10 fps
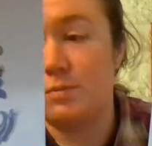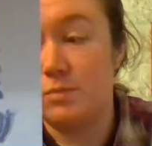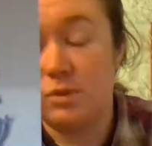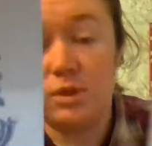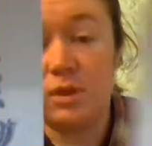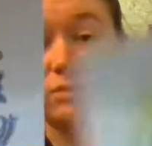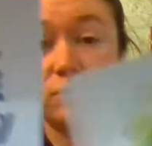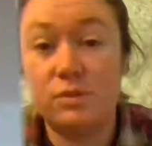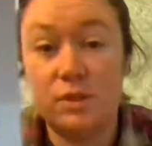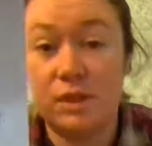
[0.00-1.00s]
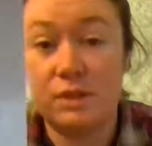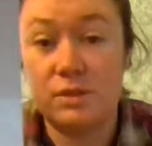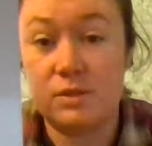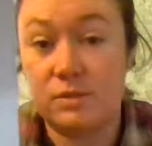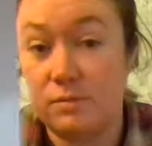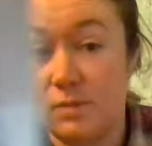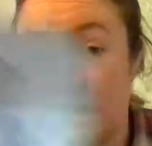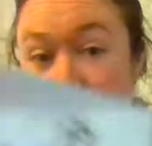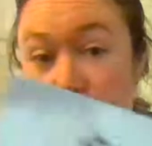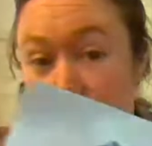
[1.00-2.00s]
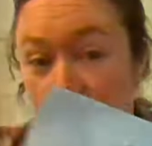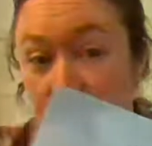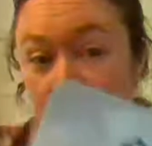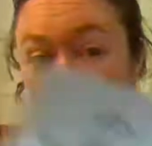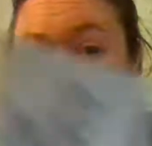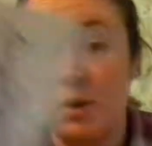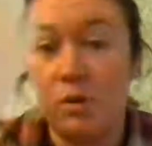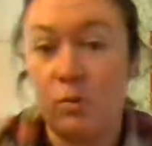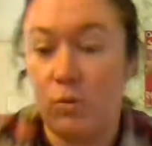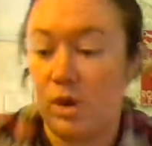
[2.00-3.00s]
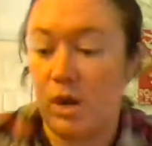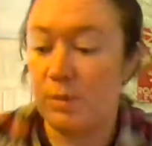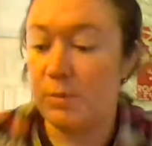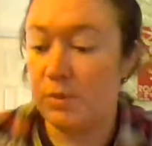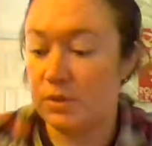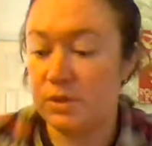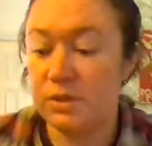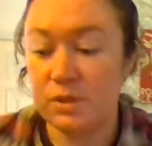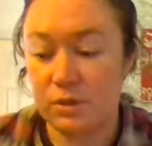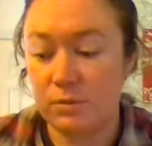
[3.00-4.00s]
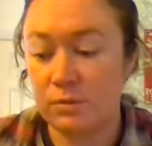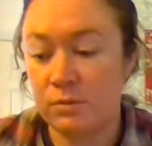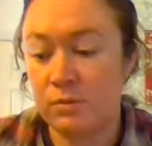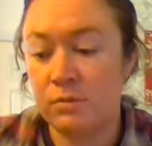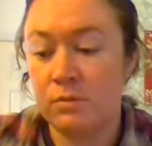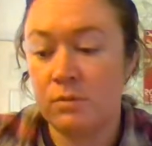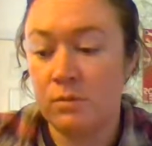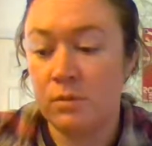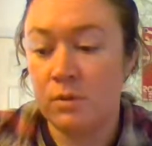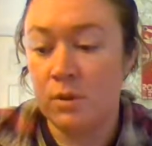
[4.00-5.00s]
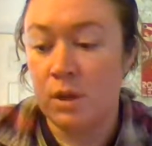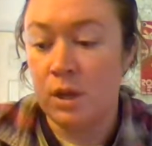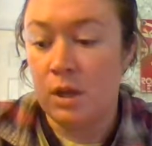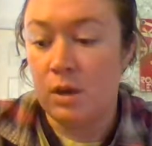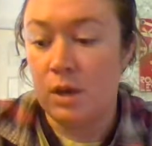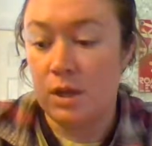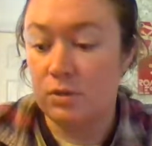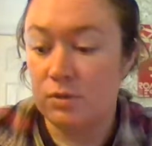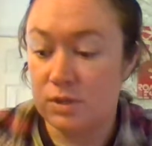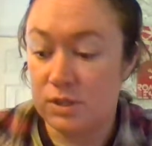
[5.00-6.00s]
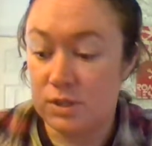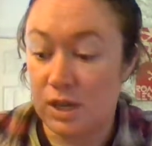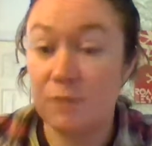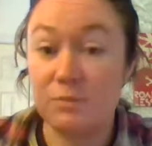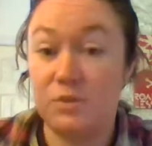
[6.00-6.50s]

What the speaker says: you can either do things equally, where I'm a person too, and you can stop